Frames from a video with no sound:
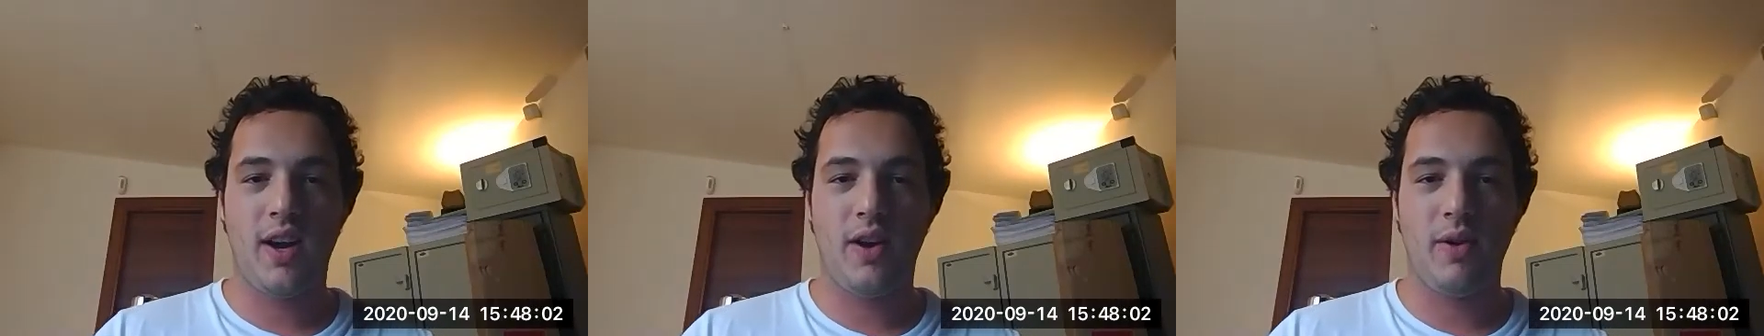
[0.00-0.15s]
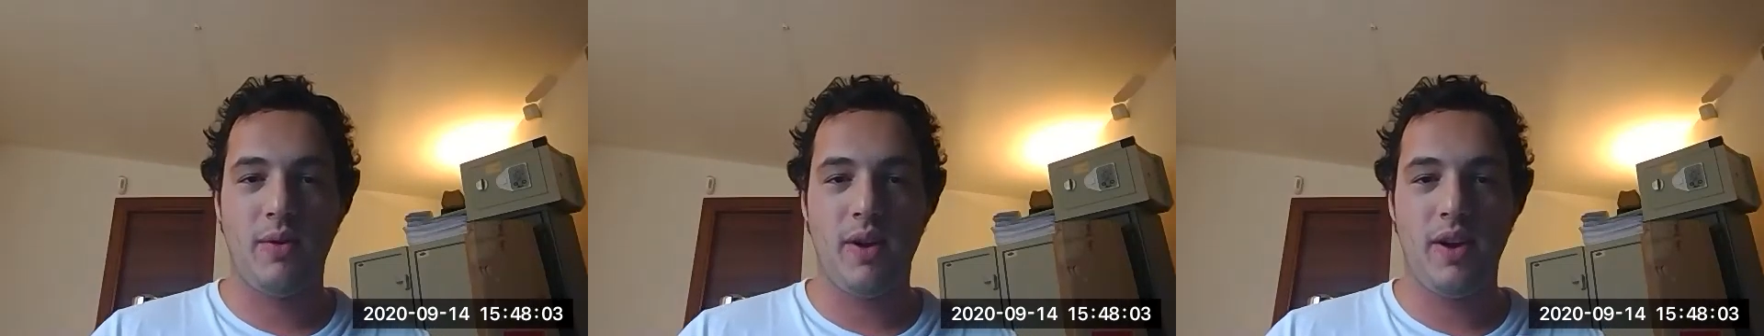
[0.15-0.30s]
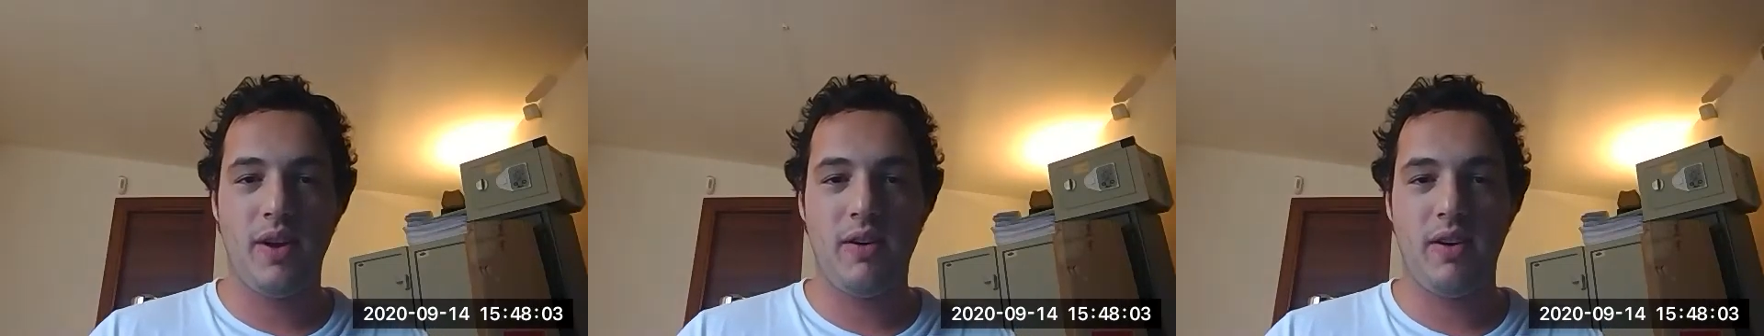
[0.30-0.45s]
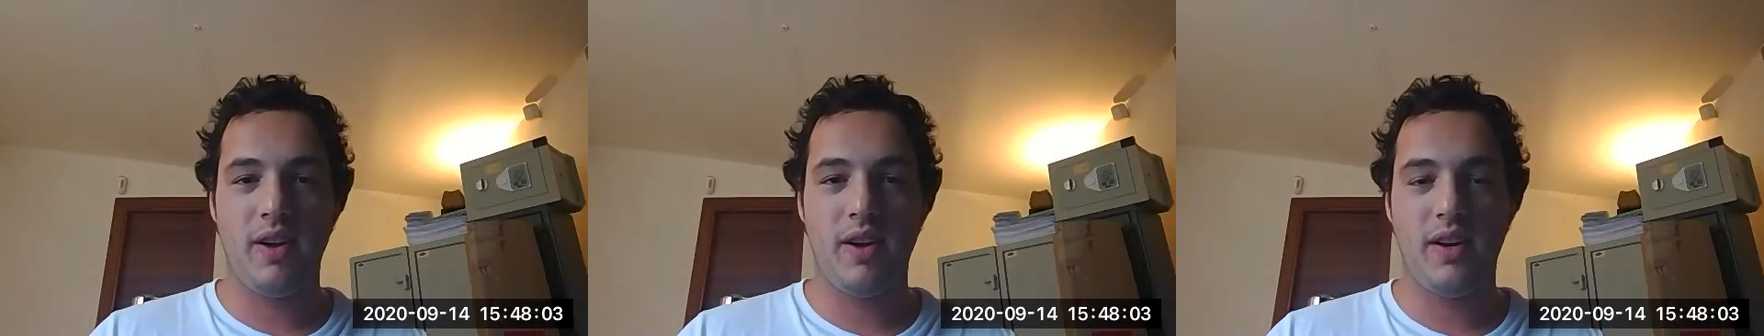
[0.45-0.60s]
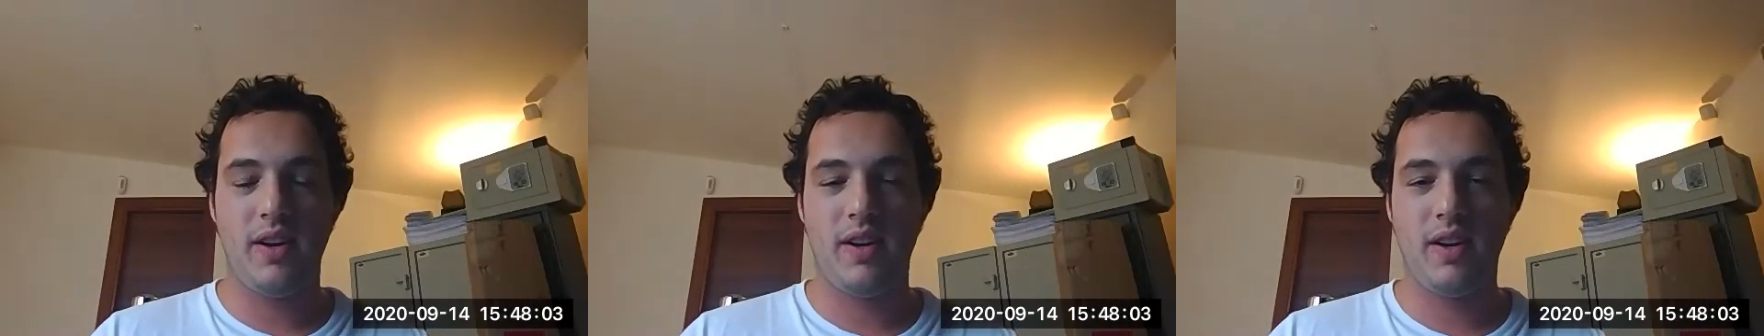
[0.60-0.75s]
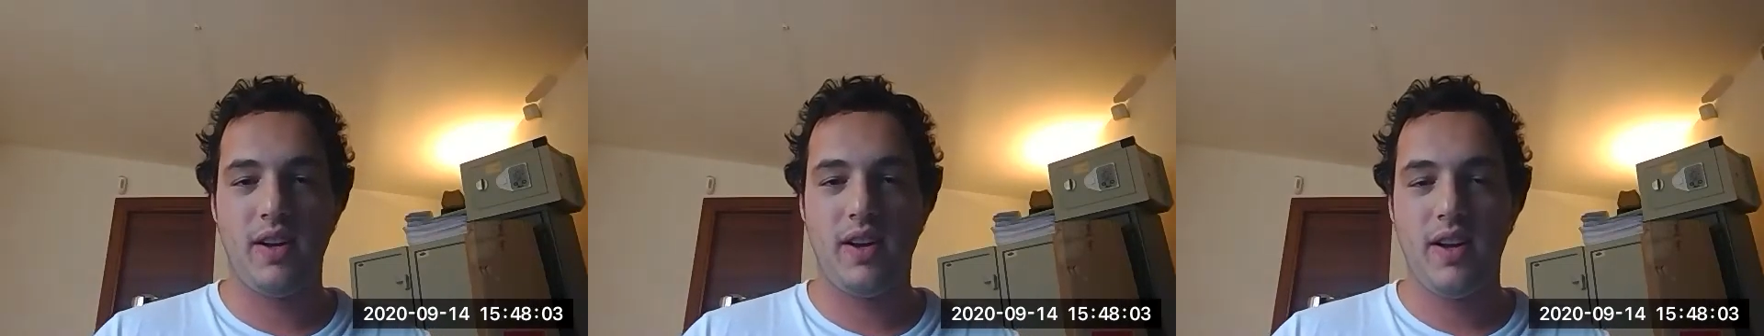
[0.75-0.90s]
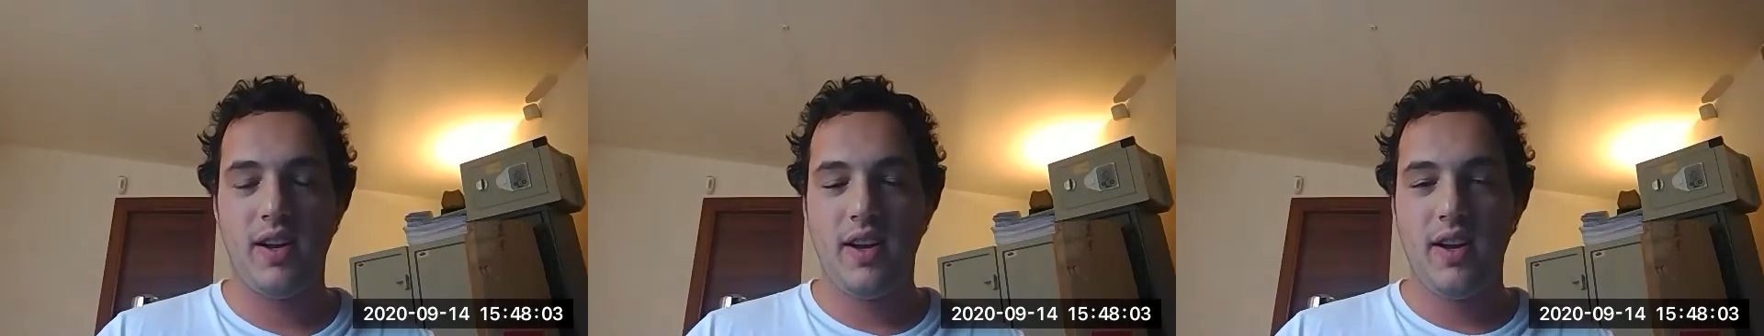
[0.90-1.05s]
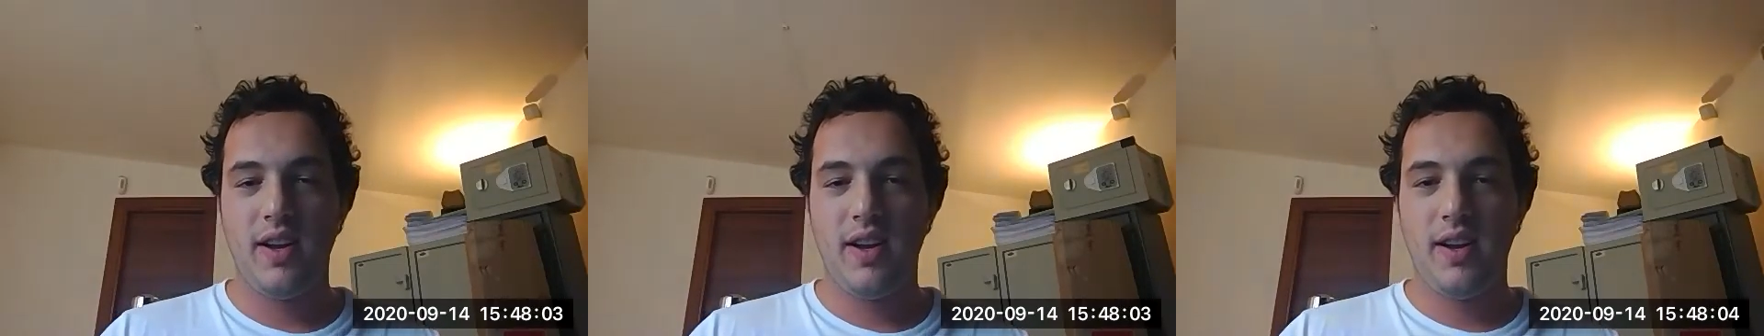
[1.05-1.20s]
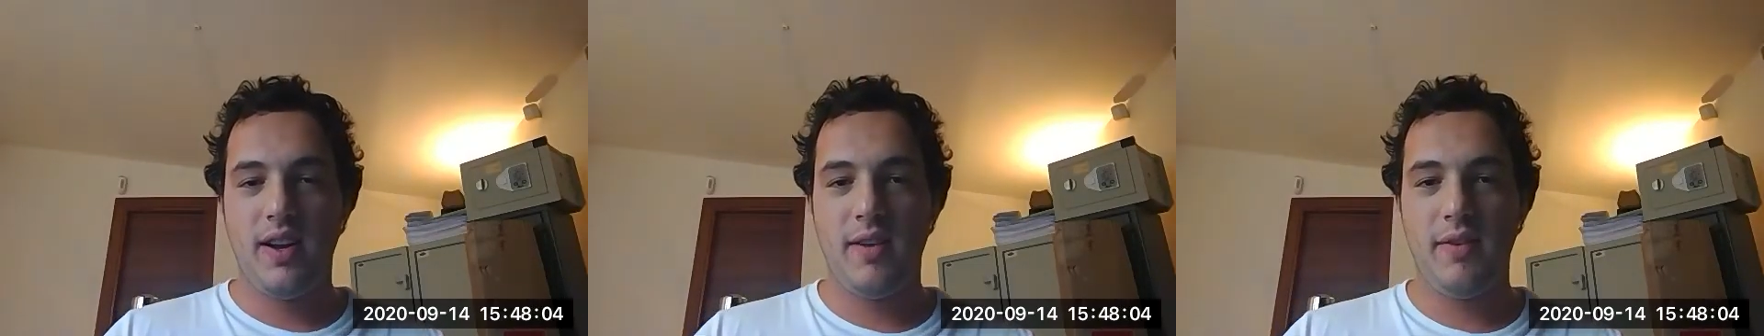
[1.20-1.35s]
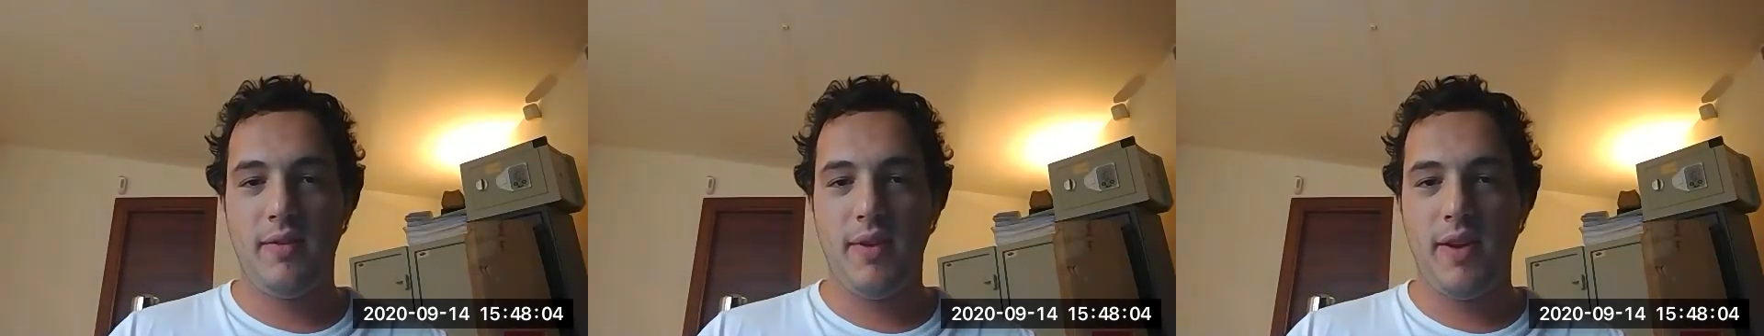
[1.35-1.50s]
career
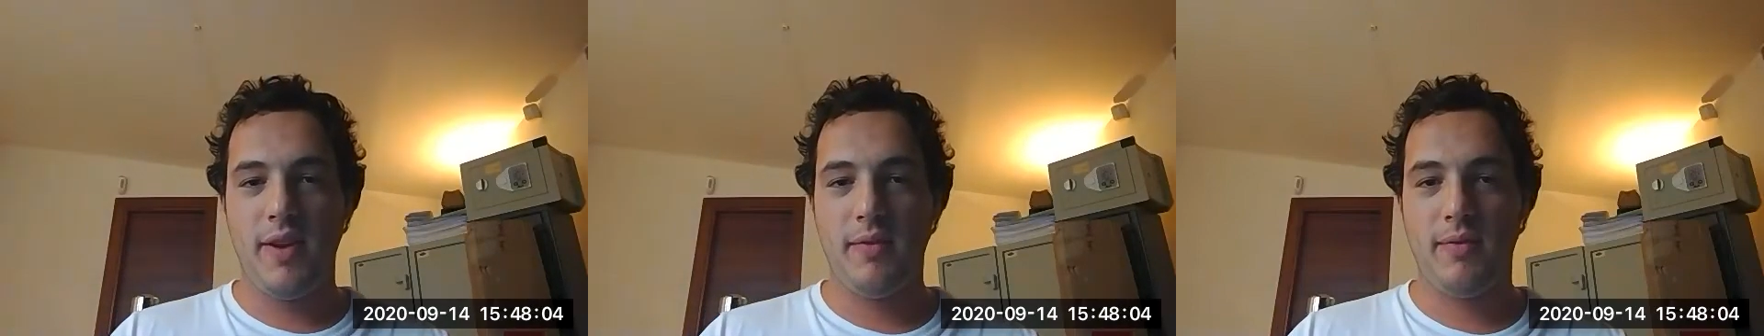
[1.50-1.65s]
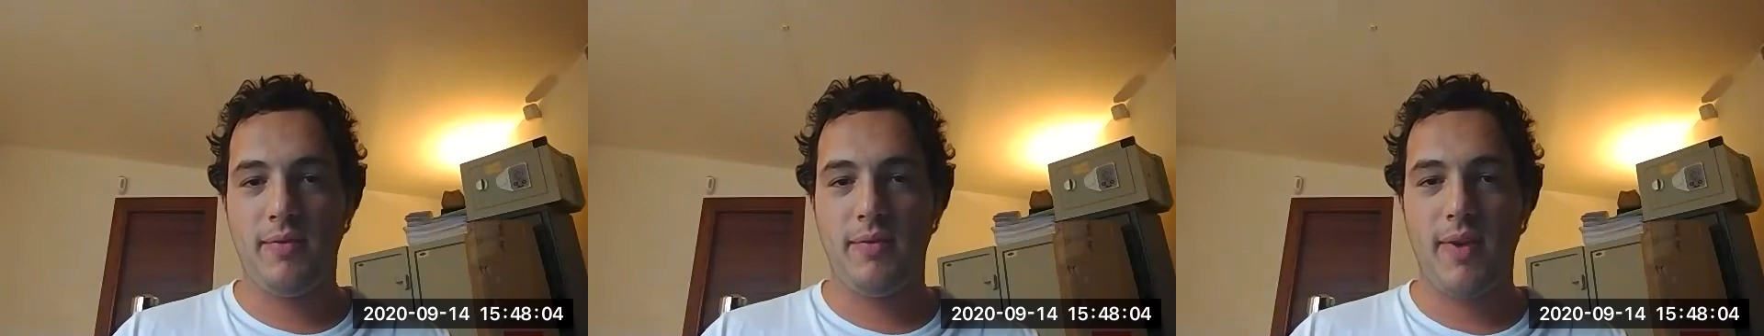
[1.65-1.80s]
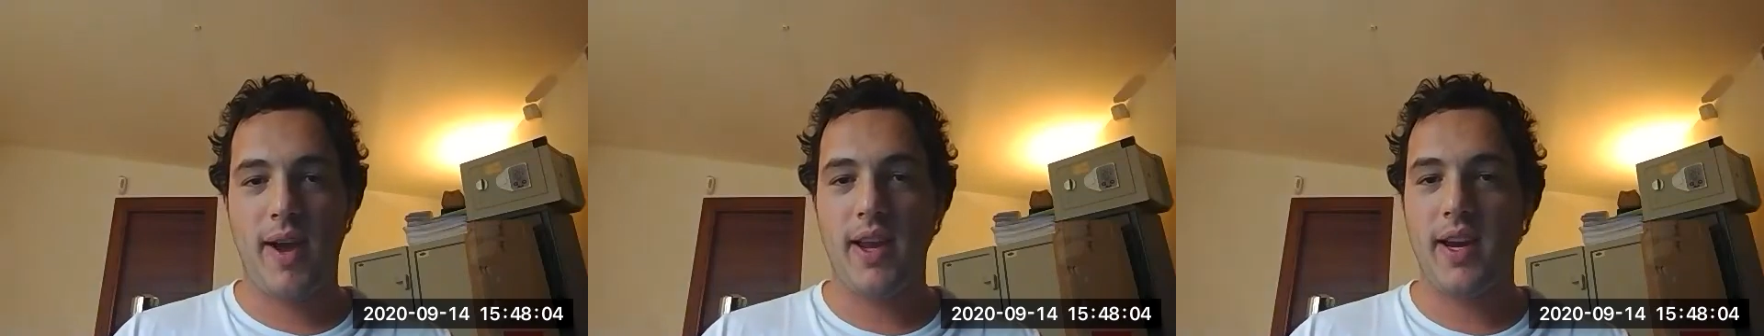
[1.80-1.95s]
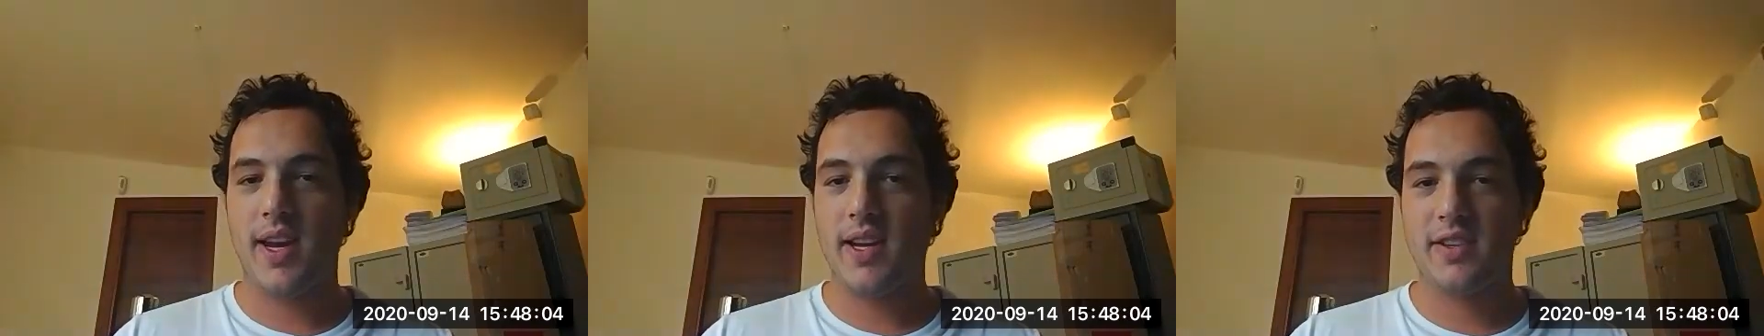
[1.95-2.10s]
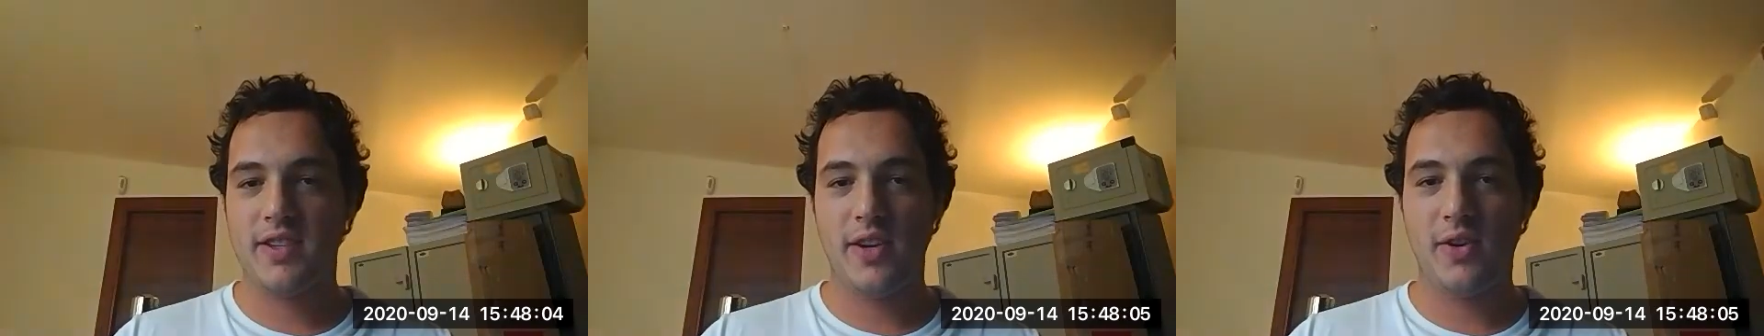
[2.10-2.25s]
in finance,